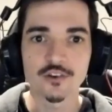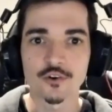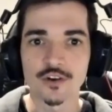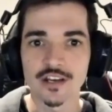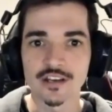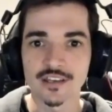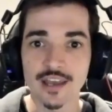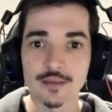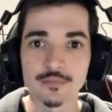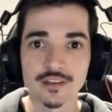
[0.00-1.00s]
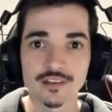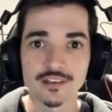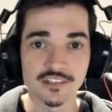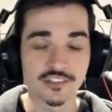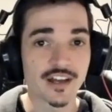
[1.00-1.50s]
or a game
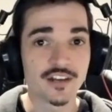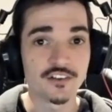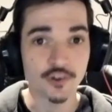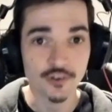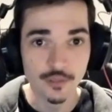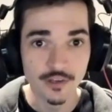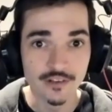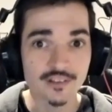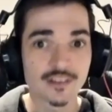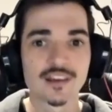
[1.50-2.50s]
design document,